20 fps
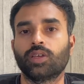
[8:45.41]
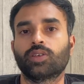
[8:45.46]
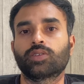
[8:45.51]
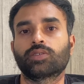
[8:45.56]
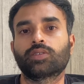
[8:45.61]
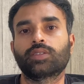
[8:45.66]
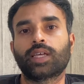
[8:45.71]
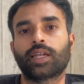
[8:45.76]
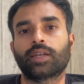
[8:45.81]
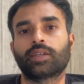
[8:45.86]

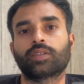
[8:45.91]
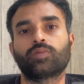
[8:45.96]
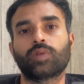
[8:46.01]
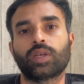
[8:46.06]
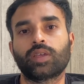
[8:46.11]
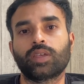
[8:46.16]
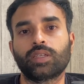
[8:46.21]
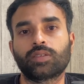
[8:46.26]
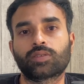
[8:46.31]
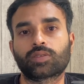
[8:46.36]
So that is why
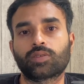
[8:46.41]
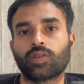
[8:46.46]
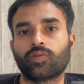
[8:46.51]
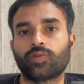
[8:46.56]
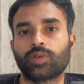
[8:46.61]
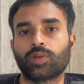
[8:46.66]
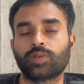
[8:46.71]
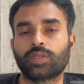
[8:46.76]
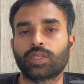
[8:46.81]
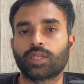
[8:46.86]
instead of
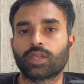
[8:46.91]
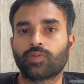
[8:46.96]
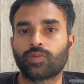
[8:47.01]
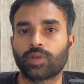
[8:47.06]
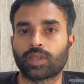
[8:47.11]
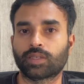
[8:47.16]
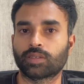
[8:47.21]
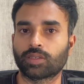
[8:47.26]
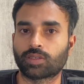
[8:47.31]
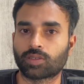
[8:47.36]
using a
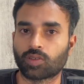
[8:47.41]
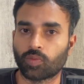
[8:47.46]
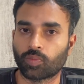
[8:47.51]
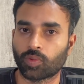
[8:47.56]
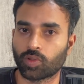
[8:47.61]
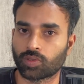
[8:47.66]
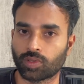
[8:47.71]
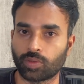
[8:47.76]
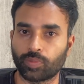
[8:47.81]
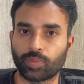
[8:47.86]
fixed stop
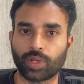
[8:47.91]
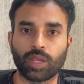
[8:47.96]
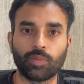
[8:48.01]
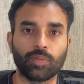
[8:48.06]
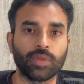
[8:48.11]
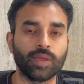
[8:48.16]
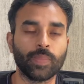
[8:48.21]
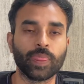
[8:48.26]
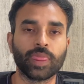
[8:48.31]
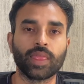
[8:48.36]
loss on
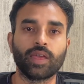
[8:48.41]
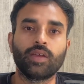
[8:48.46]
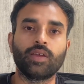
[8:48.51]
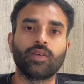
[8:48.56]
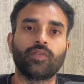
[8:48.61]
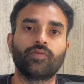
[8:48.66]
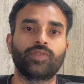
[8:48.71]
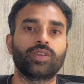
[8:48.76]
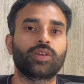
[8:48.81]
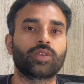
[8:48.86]
premium,
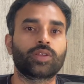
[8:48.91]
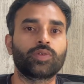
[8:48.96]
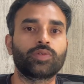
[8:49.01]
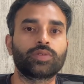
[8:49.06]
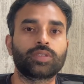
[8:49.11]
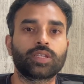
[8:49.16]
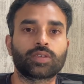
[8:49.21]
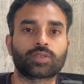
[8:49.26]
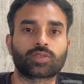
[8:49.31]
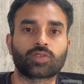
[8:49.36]
we are
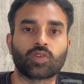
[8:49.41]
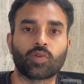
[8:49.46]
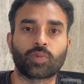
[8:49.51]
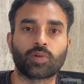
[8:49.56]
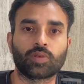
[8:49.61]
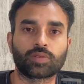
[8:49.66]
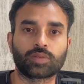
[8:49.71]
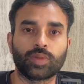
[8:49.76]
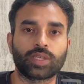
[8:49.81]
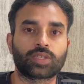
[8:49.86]
using a stop
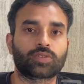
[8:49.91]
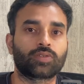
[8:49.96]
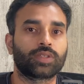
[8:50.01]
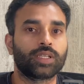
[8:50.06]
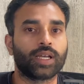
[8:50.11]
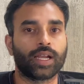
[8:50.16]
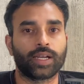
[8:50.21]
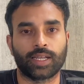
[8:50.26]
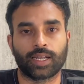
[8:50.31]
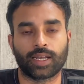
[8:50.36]
loss based on
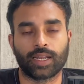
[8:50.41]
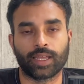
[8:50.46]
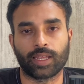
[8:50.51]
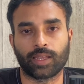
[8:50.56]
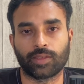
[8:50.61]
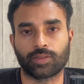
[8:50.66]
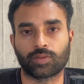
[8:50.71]
the underlying.